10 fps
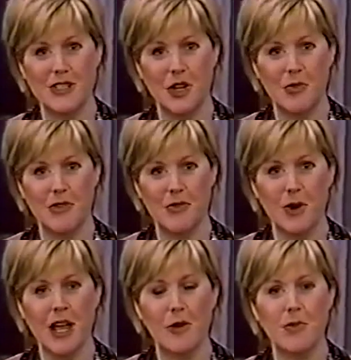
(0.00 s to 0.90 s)
been on the
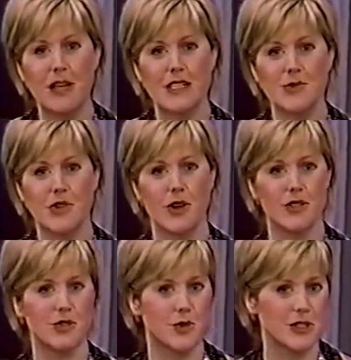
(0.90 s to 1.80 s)
show before, helping
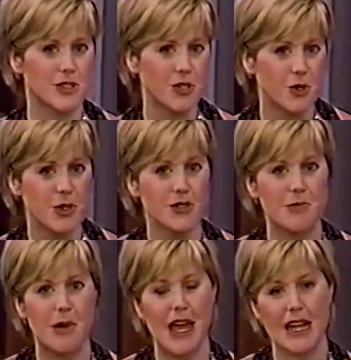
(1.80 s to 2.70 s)
us with our sore
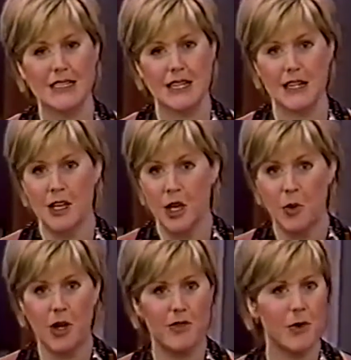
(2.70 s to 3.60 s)
shoulders, backs,
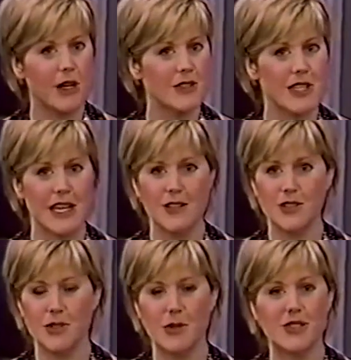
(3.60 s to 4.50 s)
and whatever
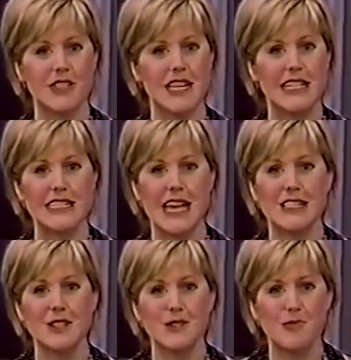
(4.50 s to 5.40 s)
else ails you. Well,
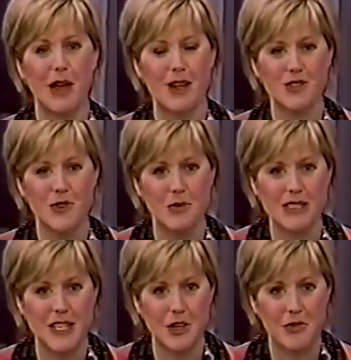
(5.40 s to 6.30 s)
today, Tasso
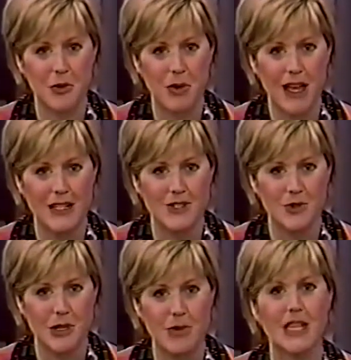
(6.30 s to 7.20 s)
Spanos from the Center for
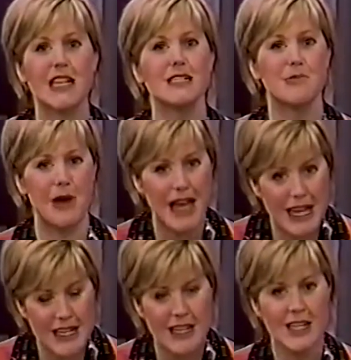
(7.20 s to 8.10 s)
Pain Treatment
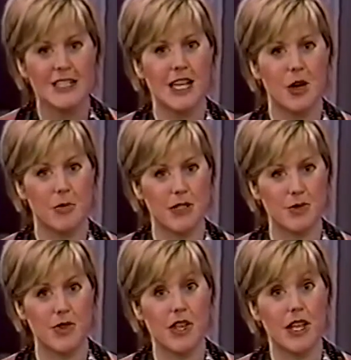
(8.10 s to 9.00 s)
is back to
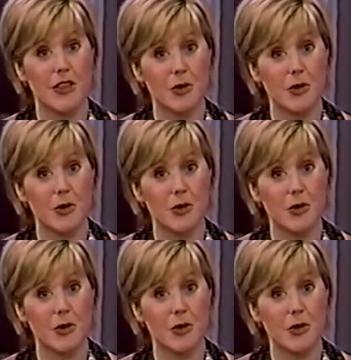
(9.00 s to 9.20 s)
help us with